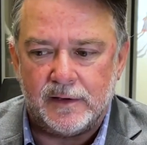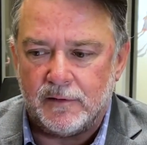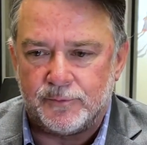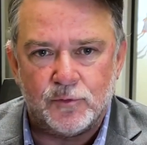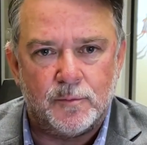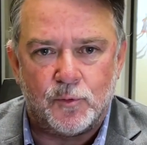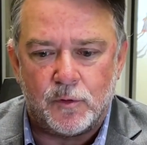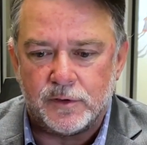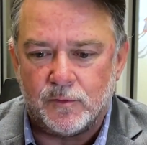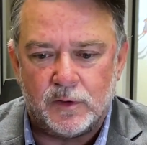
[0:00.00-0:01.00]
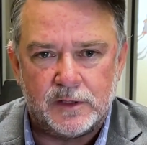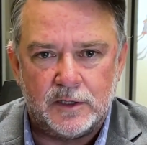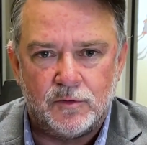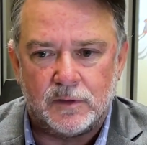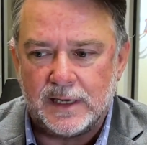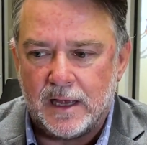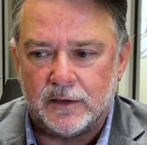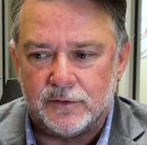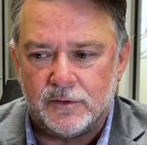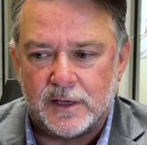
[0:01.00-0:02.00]
They're too important to what they're doing now
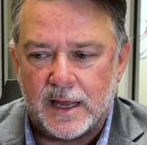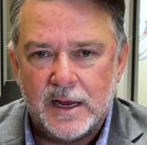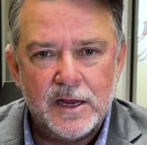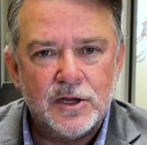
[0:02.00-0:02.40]
to do that.